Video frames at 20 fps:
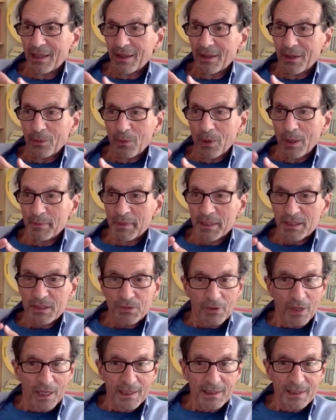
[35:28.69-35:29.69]
the women's
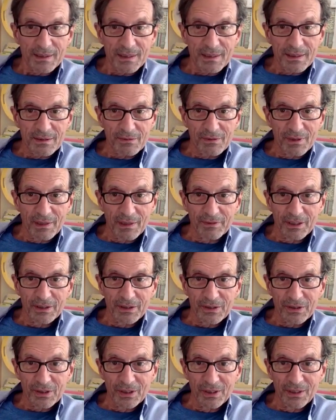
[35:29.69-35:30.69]
rights
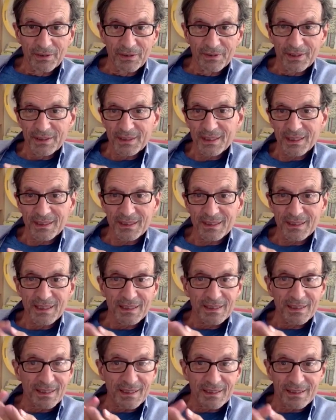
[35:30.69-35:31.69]
revolution of the
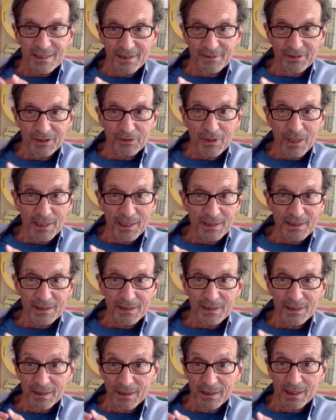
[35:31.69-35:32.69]
60s, the civil rights
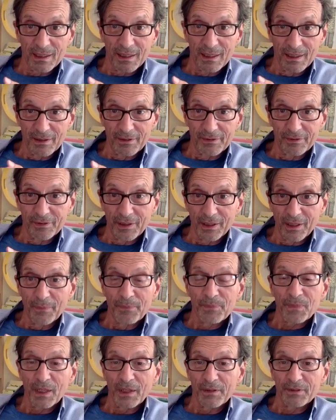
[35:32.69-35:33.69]
and of, uh,
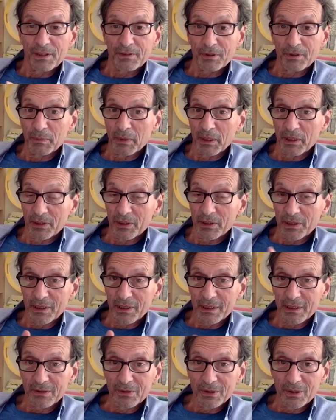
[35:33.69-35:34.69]
of different
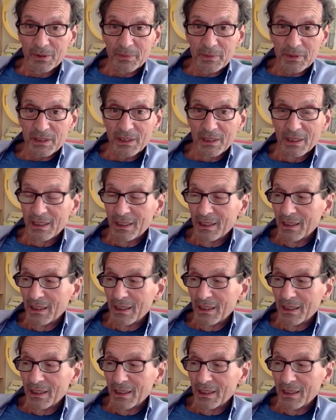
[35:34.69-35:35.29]
minority groups,